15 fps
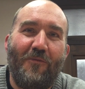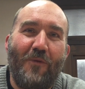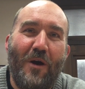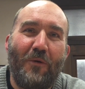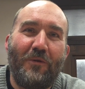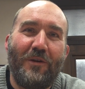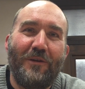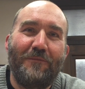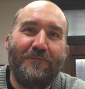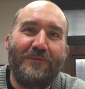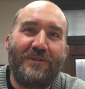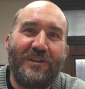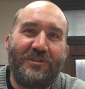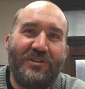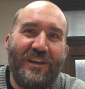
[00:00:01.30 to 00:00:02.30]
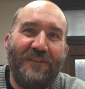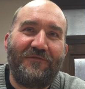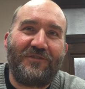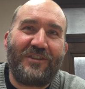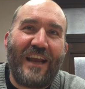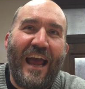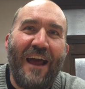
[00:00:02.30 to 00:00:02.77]
Welcome to Chief
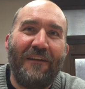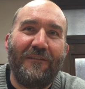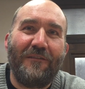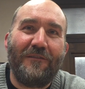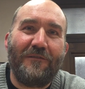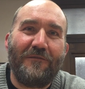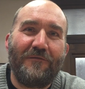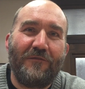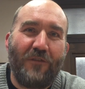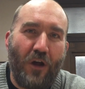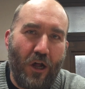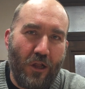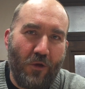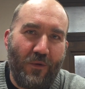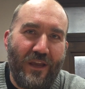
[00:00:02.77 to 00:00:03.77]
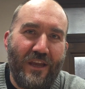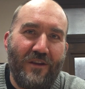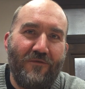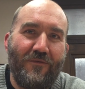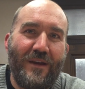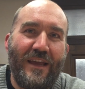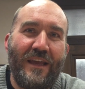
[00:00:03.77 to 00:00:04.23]
Chat,
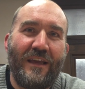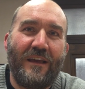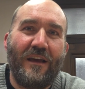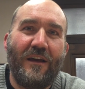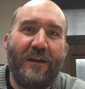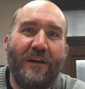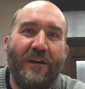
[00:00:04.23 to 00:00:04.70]
Halloween week